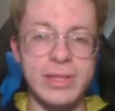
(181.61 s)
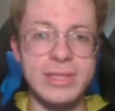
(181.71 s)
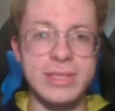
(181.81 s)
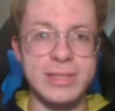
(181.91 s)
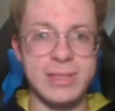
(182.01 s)

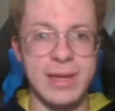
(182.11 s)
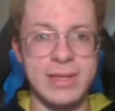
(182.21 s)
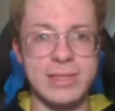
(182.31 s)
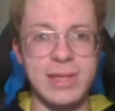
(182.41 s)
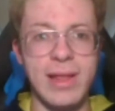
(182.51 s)
least I
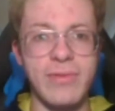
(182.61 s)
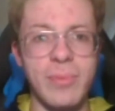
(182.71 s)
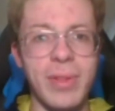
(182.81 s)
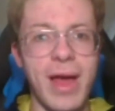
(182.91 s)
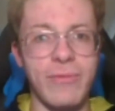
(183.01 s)
still have a
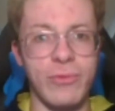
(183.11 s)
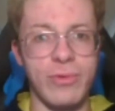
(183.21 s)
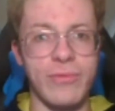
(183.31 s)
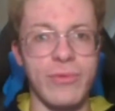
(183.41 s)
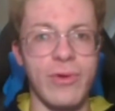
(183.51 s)

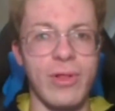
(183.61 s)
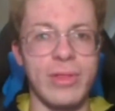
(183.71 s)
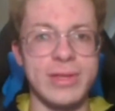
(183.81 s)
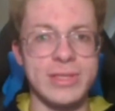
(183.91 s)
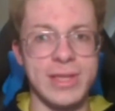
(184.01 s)
platform for all
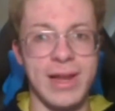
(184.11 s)
this.